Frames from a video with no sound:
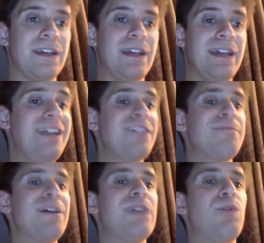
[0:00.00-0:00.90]
And then as
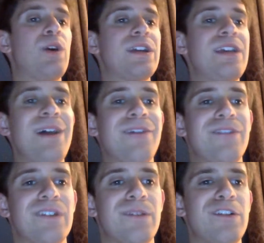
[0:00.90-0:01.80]
Monday Night Raw came back from
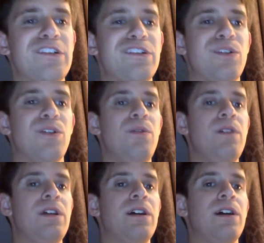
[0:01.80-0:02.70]
the commercial,
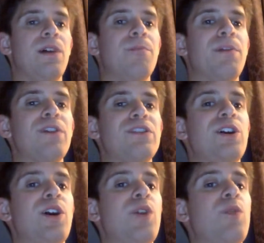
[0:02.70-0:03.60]

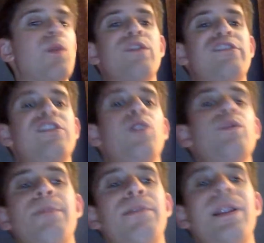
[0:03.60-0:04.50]
Humberto was shown
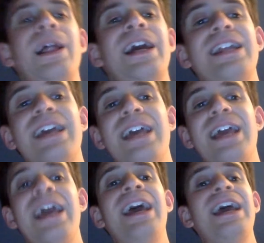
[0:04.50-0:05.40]
applying
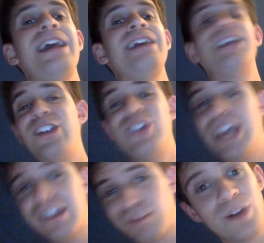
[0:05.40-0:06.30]
a, can you
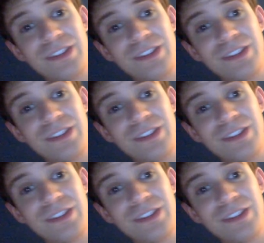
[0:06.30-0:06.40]
guess what